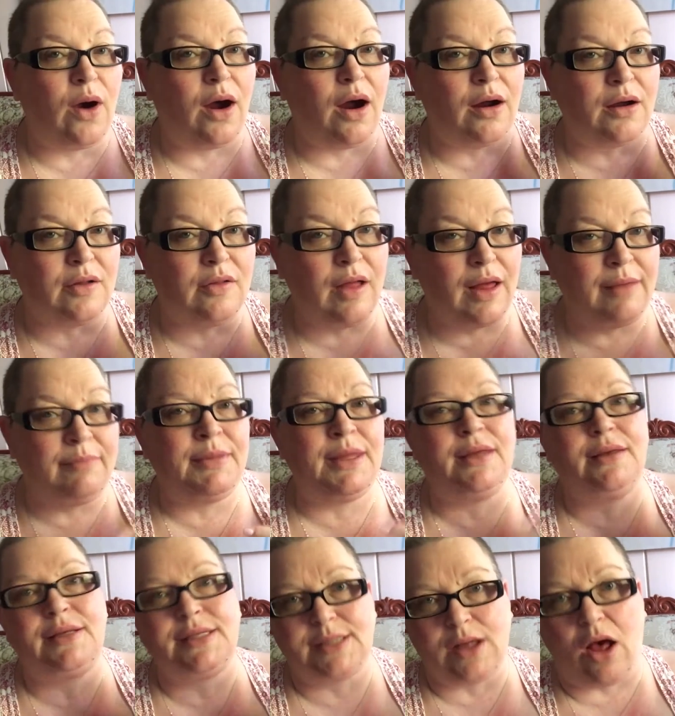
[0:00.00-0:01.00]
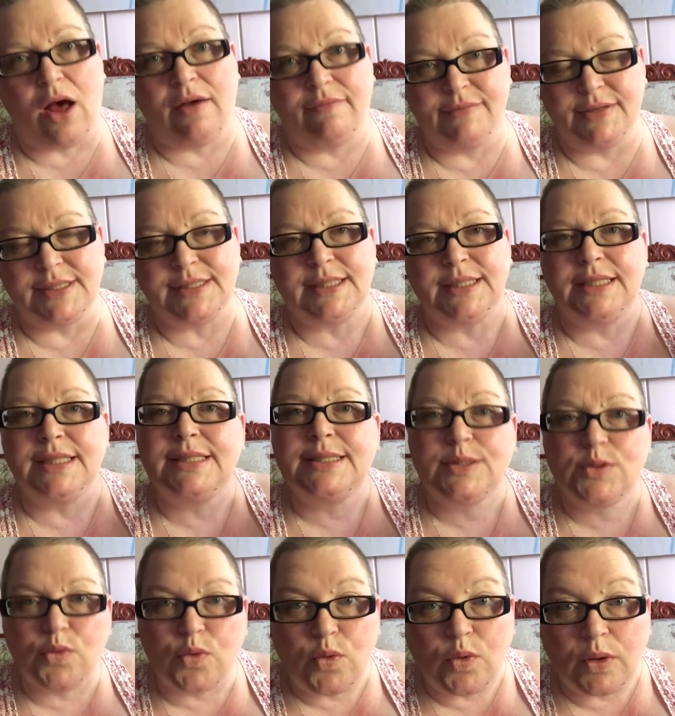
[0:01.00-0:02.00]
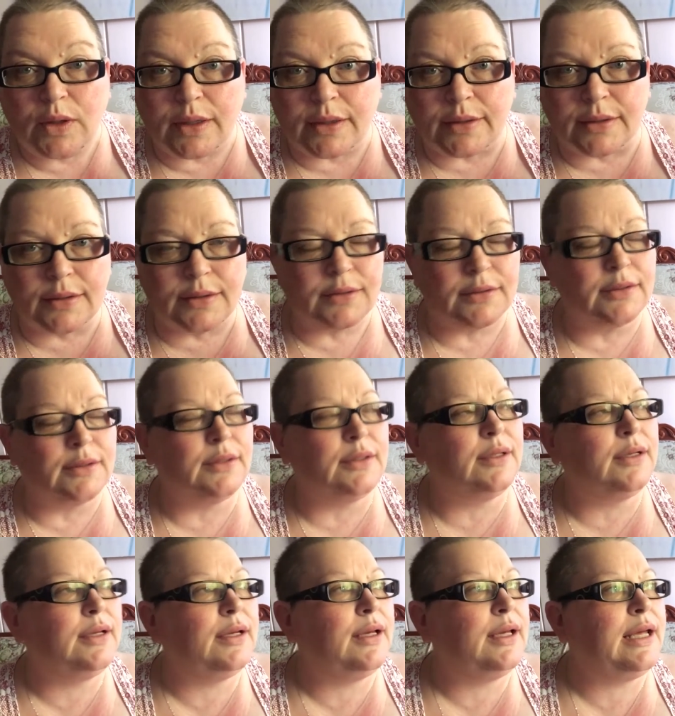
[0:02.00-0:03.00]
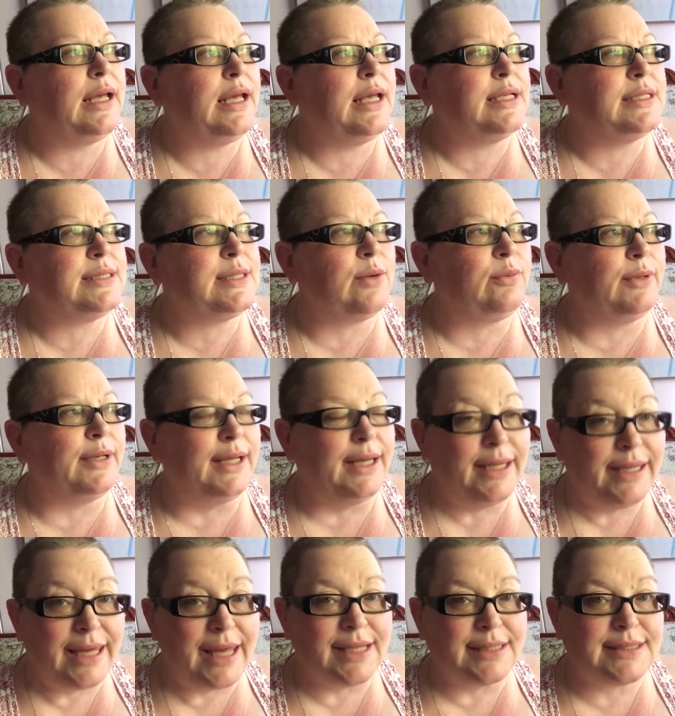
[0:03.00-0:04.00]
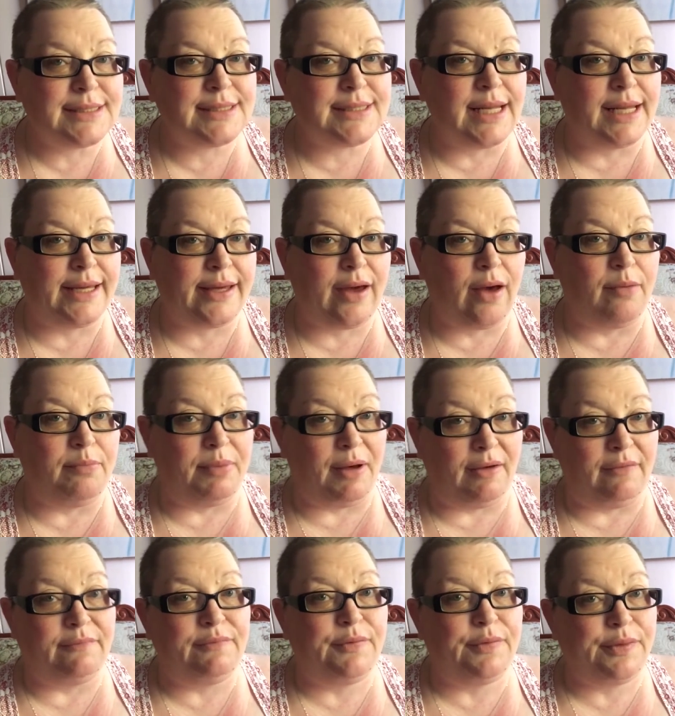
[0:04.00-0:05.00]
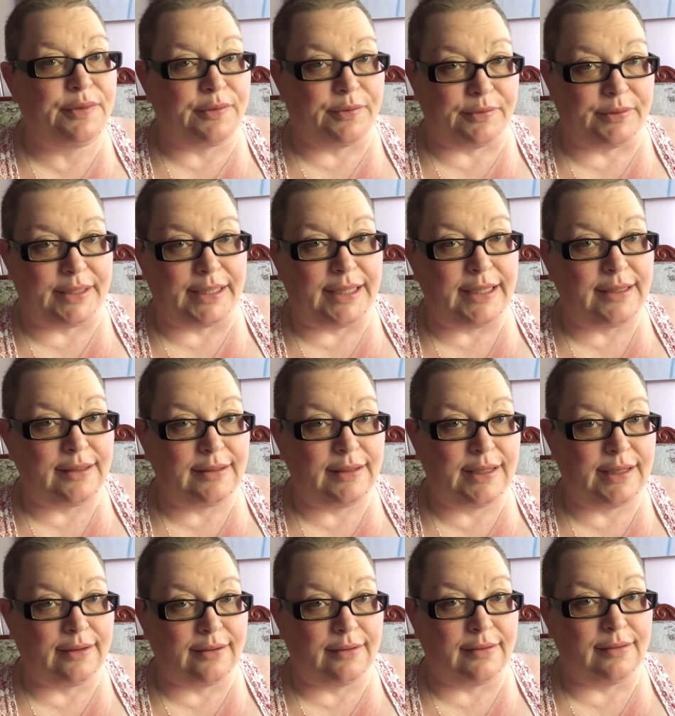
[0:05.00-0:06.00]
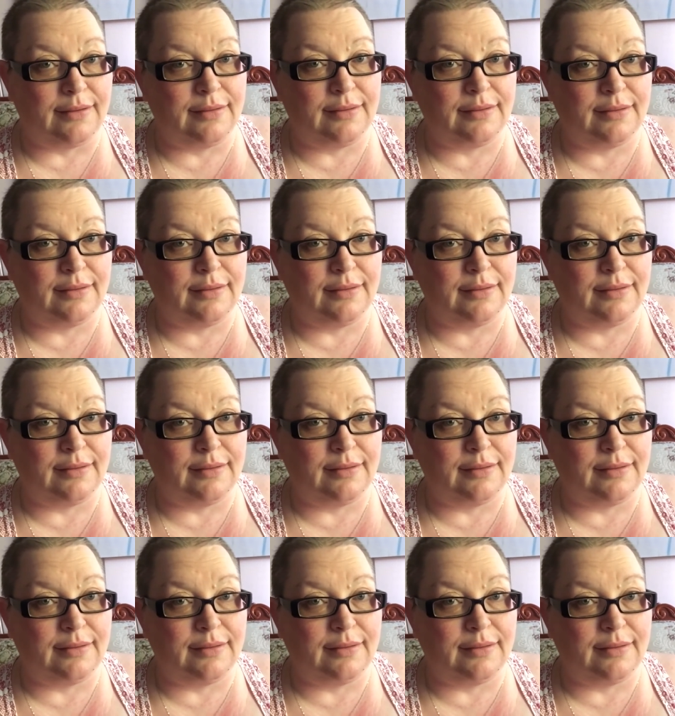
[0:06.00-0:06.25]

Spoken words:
Our climate obviously is cooler. So when it gets like above 30 here,